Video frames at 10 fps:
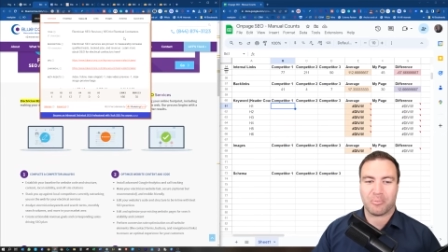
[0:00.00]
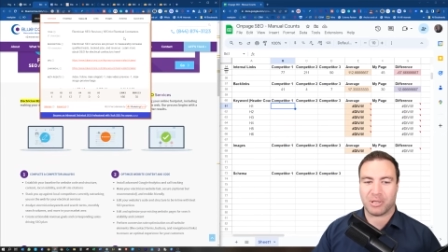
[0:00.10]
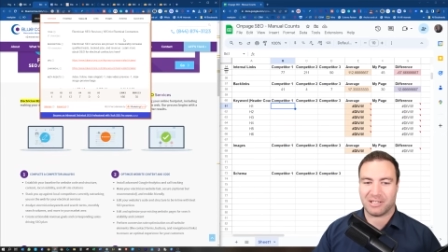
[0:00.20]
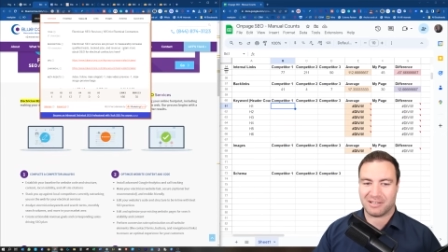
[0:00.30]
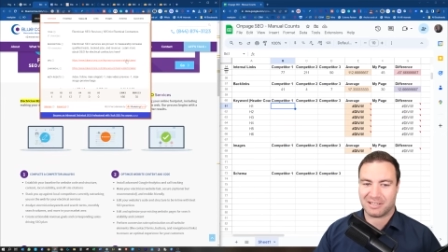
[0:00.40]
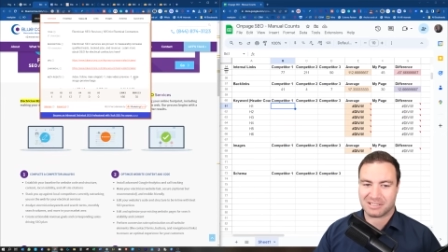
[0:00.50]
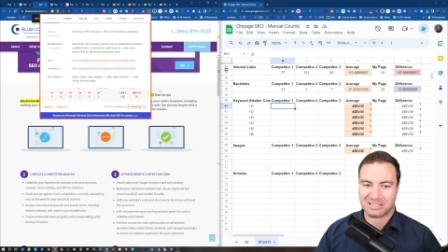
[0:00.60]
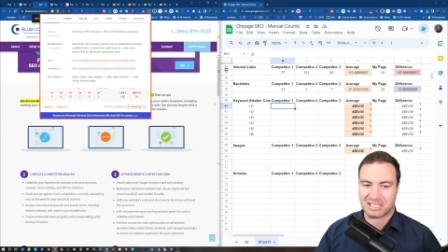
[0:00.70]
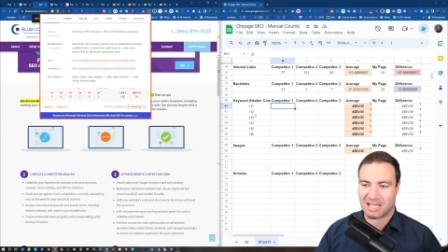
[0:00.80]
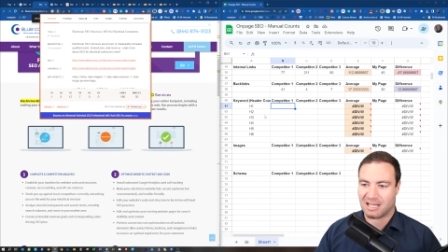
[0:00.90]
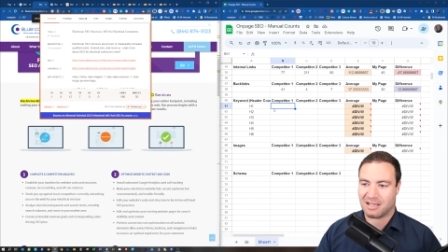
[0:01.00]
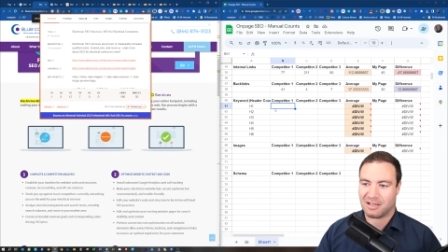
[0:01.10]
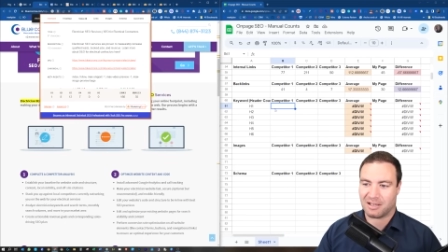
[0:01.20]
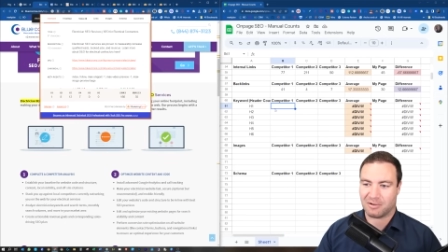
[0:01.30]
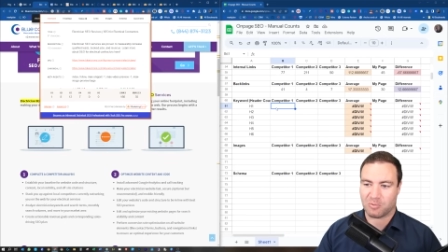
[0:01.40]
but you can see
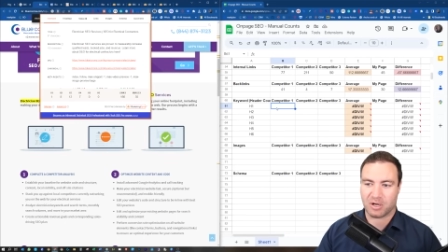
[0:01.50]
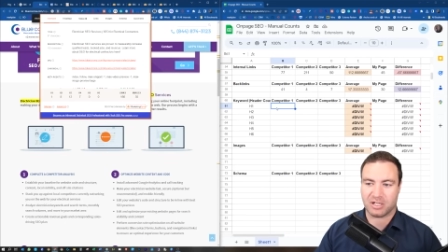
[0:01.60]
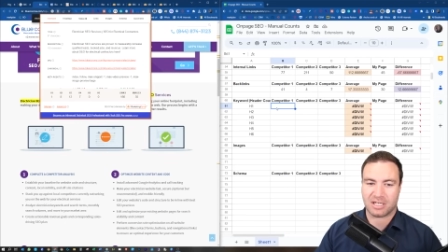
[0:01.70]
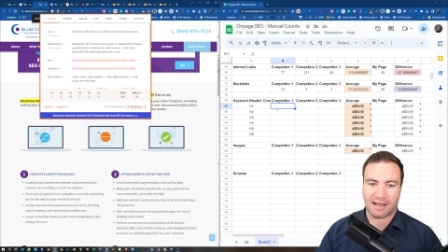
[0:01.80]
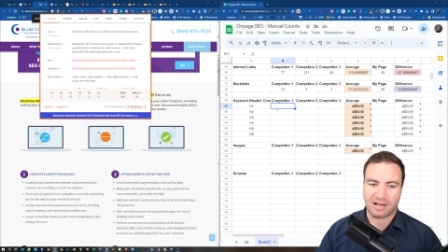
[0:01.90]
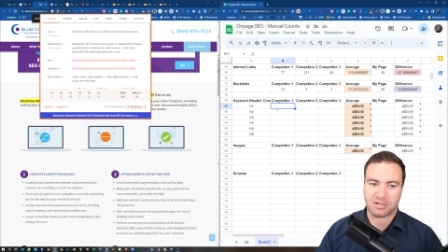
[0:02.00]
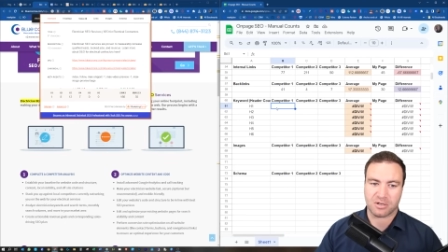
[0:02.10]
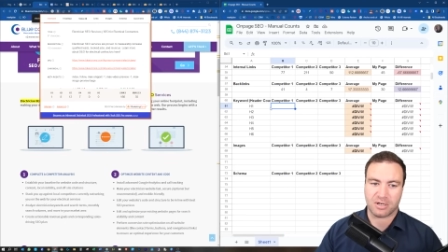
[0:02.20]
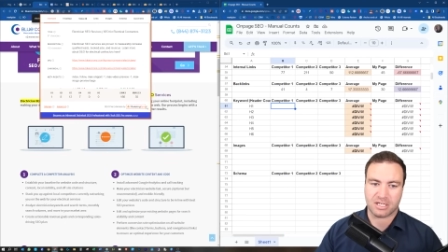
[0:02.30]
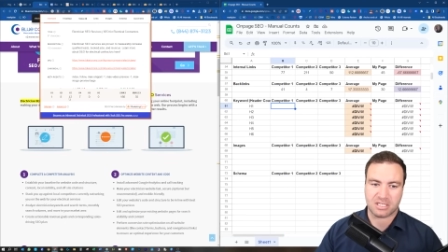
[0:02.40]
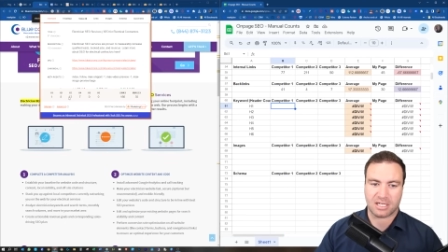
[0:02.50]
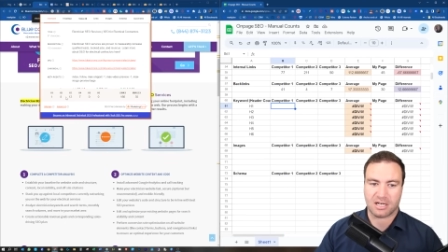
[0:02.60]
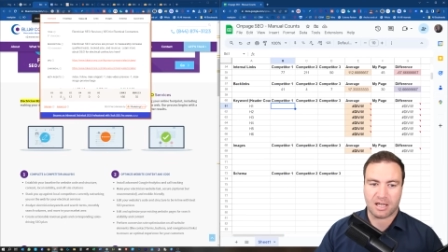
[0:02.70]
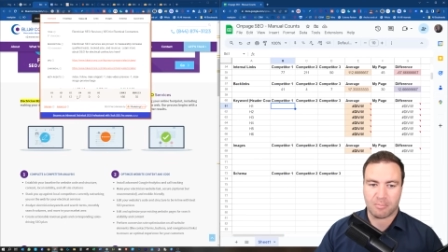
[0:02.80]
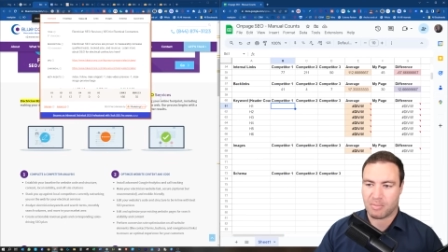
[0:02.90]
what you can do is you can
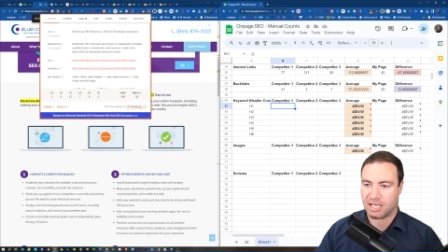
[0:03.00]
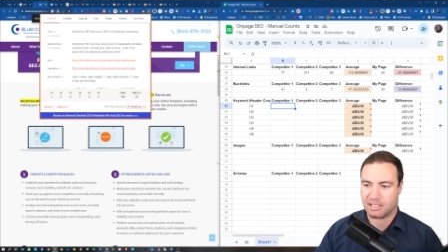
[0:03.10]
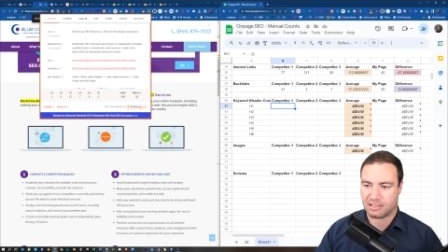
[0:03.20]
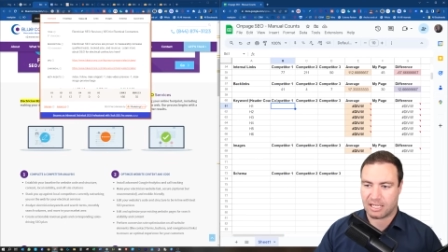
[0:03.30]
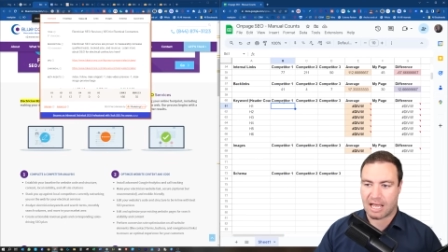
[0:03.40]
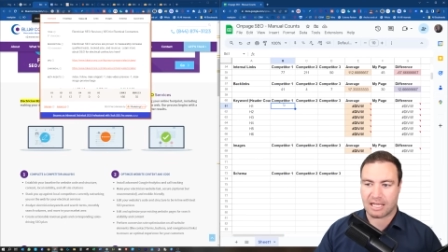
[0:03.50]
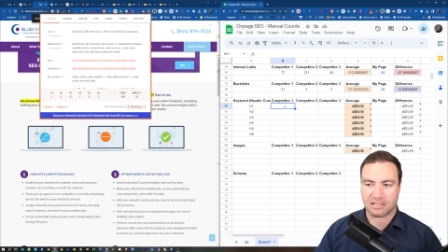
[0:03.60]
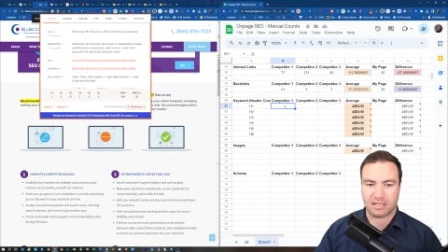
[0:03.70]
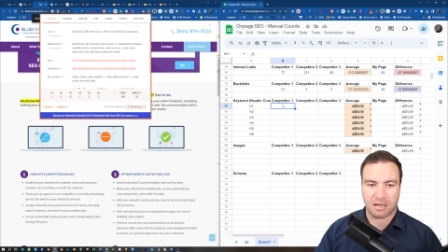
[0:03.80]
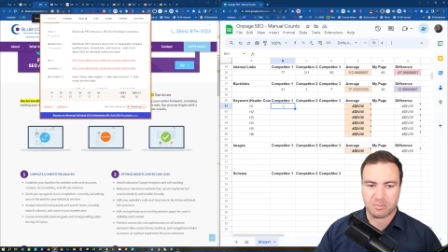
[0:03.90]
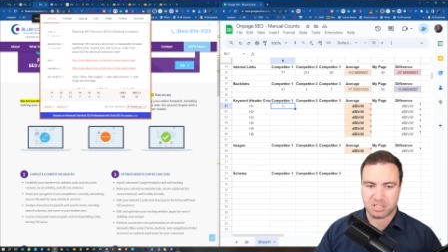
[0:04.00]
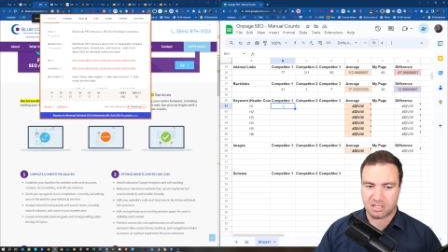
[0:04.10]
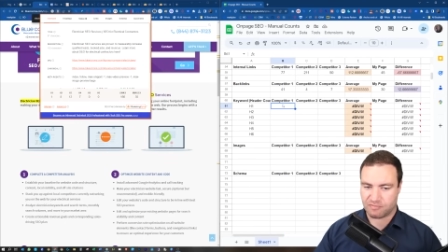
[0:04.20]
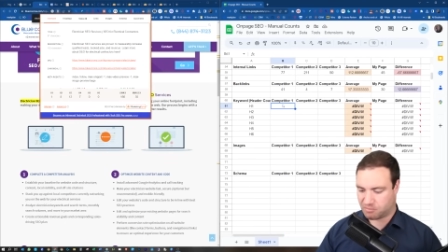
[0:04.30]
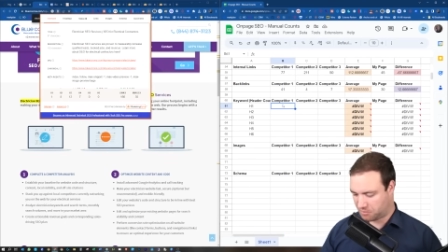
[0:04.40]
immediately add the numbers in
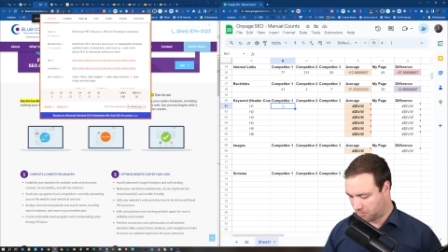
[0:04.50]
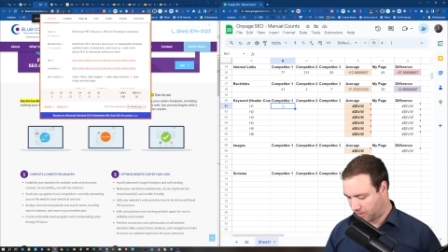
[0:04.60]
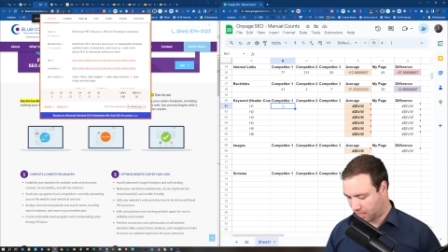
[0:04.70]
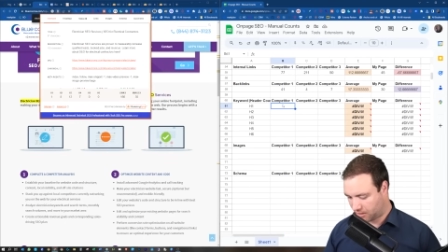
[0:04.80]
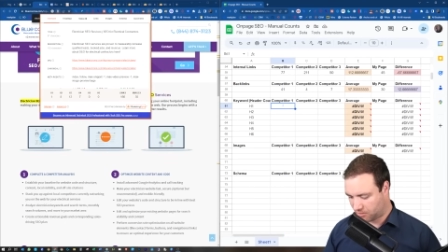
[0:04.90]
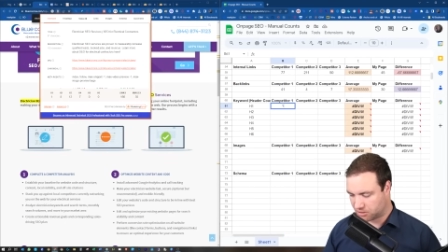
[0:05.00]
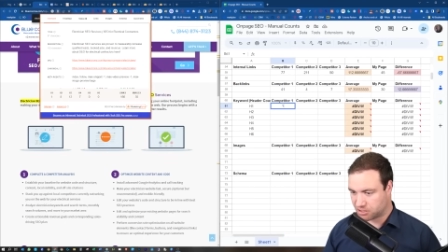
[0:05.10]
from competitors.